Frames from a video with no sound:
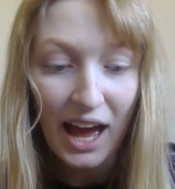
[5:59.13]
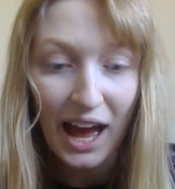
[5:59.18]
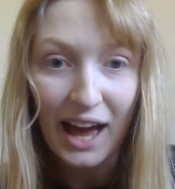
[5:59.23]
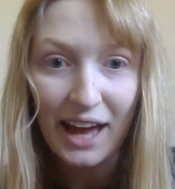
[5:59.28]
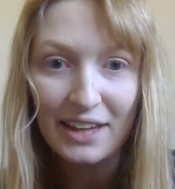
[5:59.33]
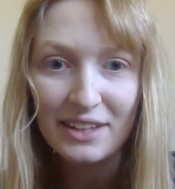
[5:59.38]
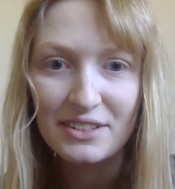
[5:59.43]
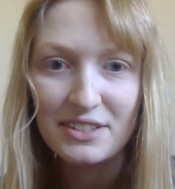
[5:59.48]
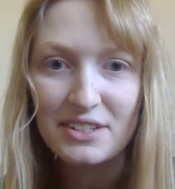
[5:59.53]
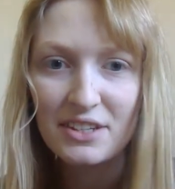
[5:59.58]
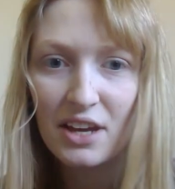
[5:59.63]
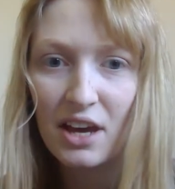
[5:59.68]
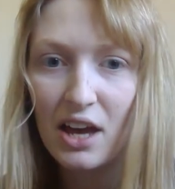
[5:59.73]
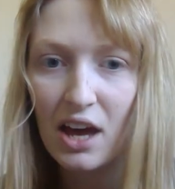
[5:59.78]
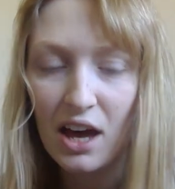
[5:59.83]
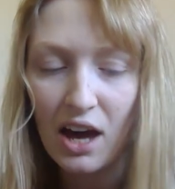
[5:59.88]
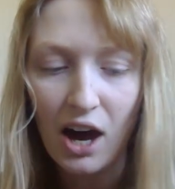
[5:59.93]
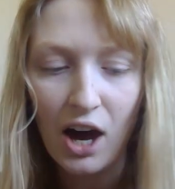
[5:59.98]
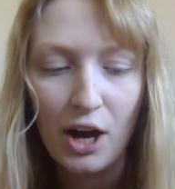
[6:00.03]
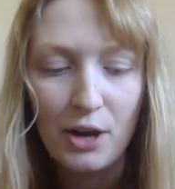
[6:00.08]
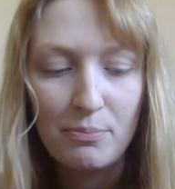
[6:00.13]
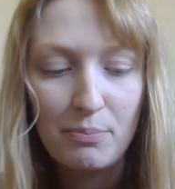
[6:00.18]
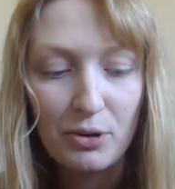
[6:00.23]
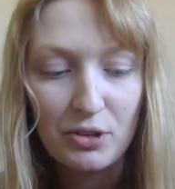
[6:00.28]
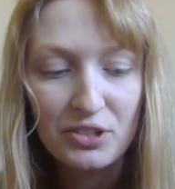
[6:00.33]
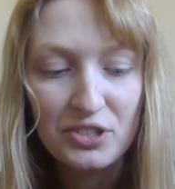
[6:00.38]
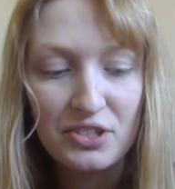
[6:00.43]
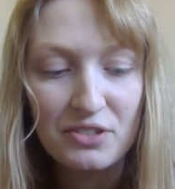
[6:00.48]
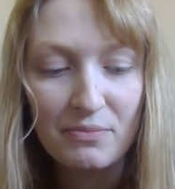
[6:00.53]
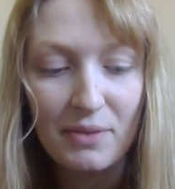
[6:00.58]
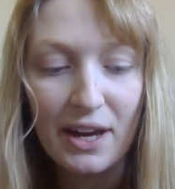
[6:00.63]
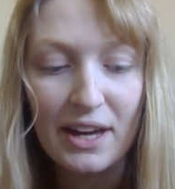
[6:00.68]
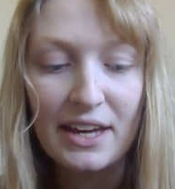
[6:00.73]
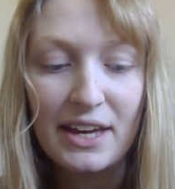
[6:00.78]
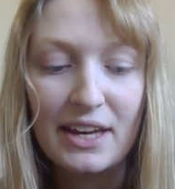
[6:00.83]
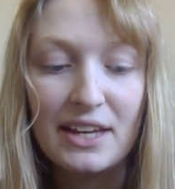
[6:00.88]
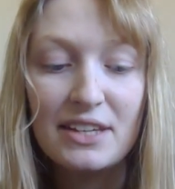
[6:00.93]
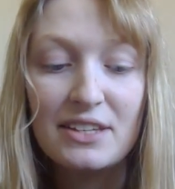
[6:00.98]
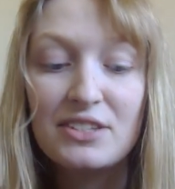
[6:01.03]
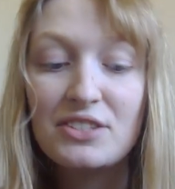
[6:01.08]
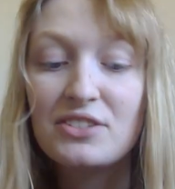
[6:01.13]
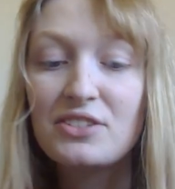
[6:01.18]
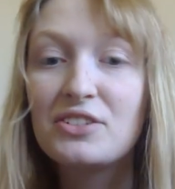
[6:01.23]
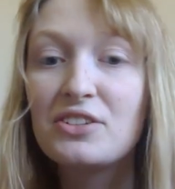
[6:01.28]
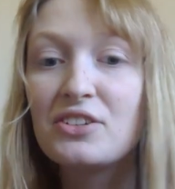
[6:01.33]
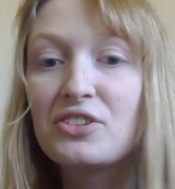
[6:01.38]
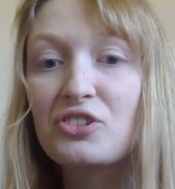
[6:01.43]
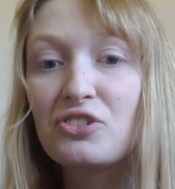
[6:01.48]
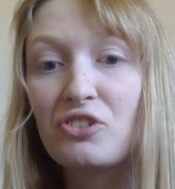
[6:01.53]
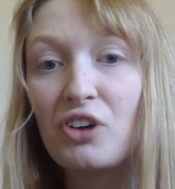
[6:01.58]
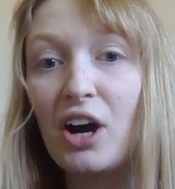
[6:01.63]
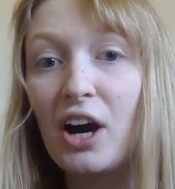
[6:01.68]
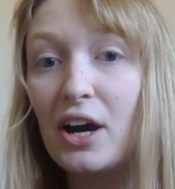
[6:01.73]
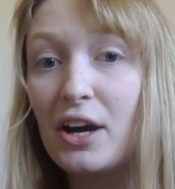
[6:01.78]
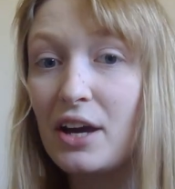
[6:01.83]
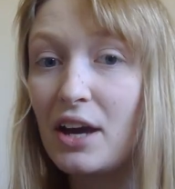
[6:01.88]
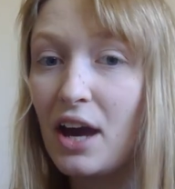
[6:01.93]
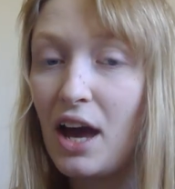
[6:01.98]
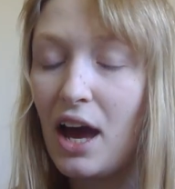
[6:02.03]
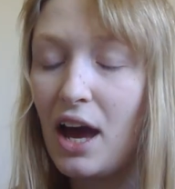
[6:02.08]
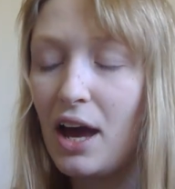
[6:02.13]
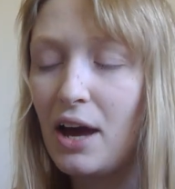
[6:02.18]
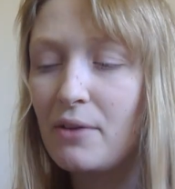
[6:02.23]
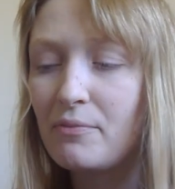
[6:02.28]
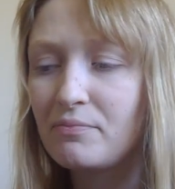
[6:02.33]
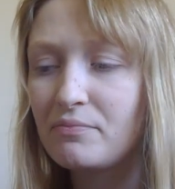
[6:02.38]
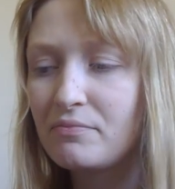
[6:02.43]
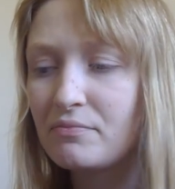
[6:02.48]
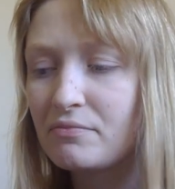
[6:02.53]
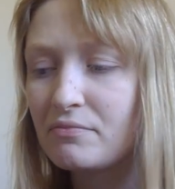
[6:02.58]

And hypostomate is described um